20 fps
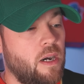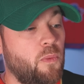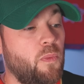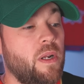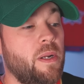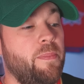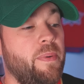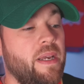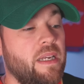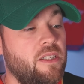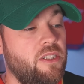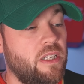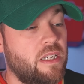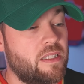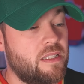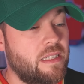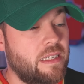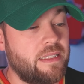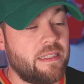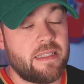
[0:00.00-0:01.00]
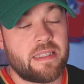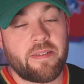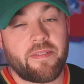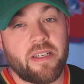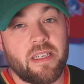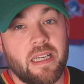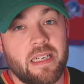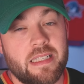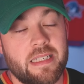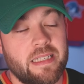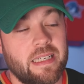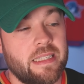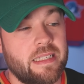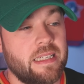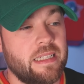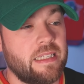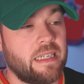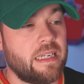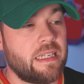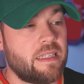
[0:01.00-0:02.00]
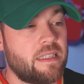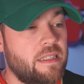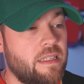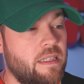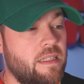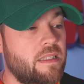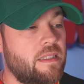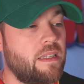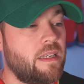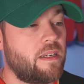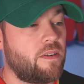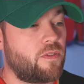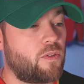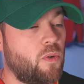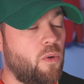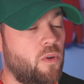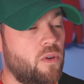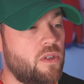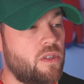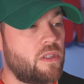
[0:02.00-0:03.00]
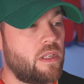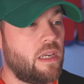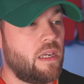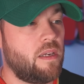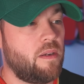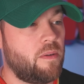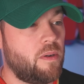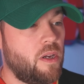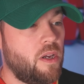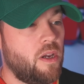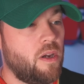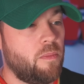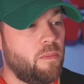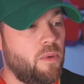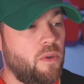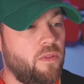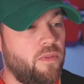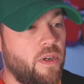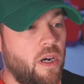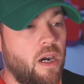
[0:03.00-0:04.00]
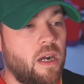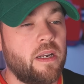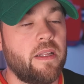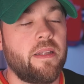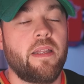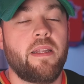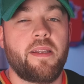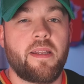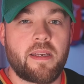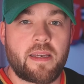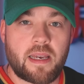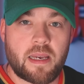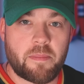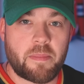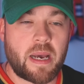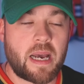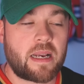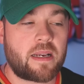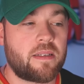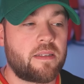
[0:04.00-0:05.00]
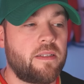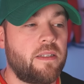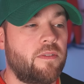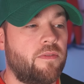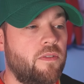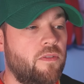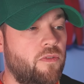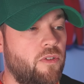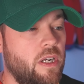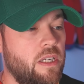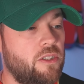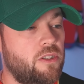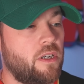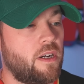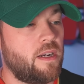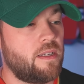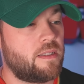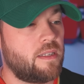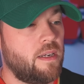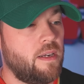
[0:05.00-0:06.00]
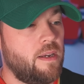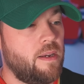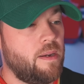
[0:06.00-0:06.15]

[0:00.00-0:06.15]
Winnipeg Jets, 1979 to 1996. Then, of course, they moved on, and then they came back as a different franchise.